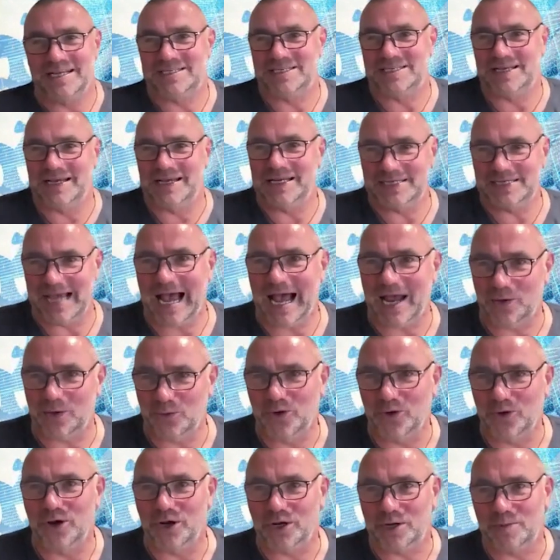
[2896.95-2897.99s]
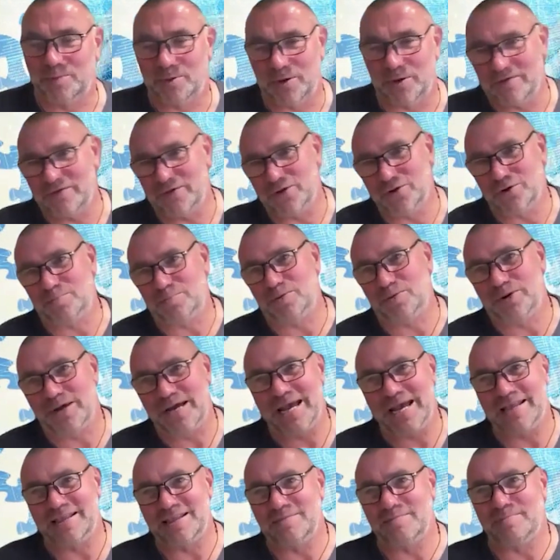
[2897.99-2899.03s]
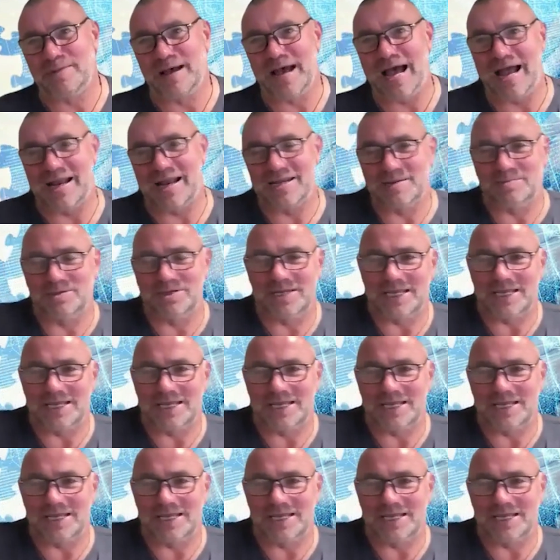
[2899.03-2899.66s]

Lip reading: It's hard work, but if you don't put hay in the barn,